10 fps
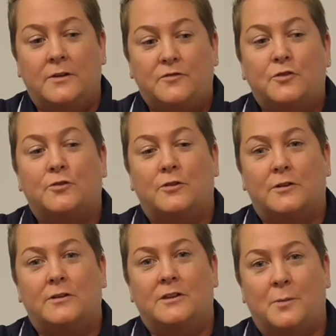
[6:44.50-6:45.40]
you've done
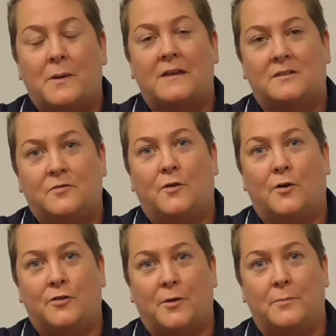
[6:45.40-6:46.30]
your best
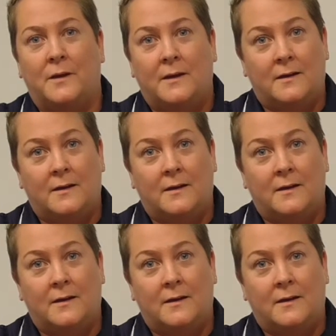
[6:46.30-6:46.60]
for them.